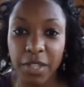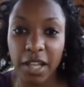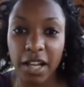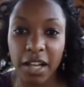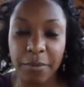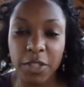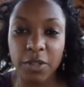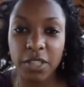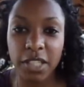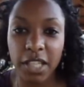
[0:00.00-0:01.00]
um,
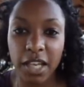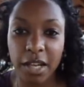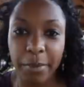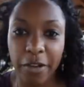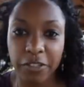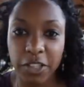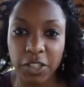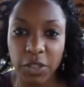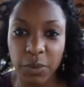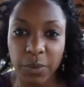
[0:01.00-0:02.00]
usually um, after
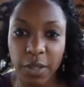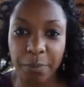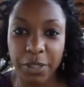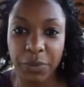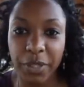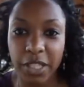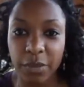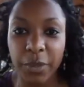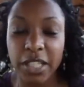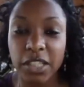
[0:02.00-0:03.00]
two, between
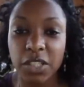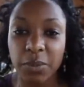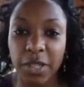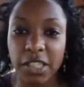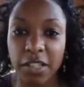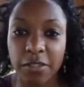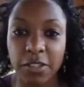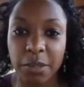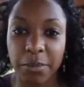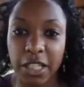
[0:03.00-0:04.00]
within two weeks of
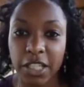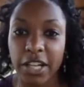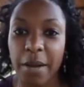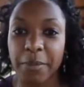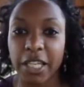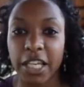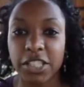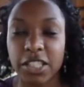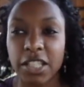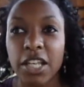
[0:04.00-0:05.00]
submitting your
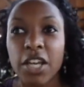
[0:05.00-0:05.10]
application,